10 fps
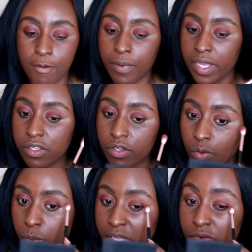But you know,
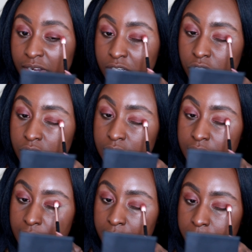we arranged a
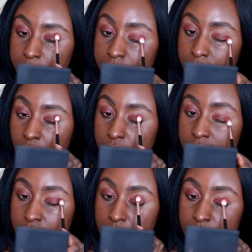date,
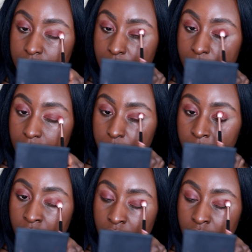set a time,